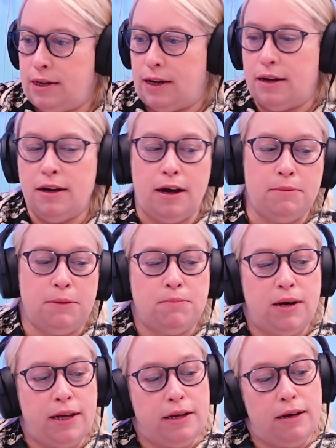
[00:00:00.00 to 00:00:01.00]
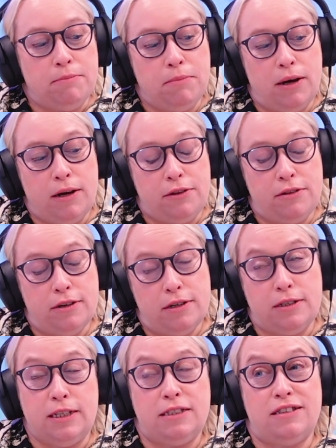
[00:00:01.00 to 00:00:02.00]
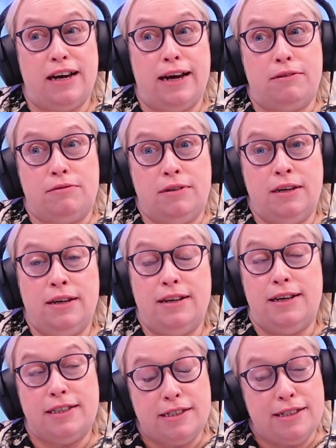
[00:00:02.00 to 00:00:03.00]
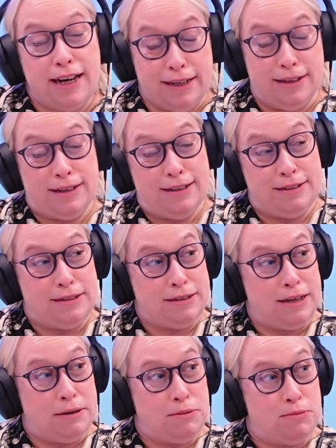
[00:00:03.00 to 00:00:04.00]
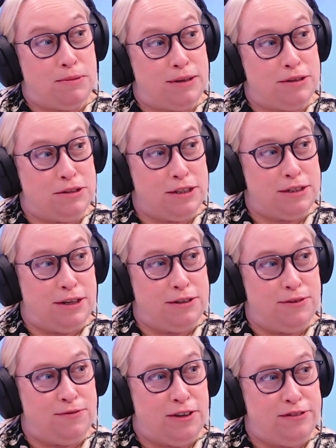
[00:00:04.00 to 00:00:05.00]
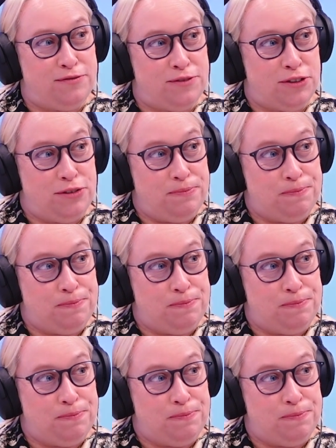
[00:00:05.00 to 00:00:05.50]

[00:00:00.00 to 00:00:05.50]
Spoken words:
Yeah. I mean, my third niece down is technically disabled because she's under 5 foot.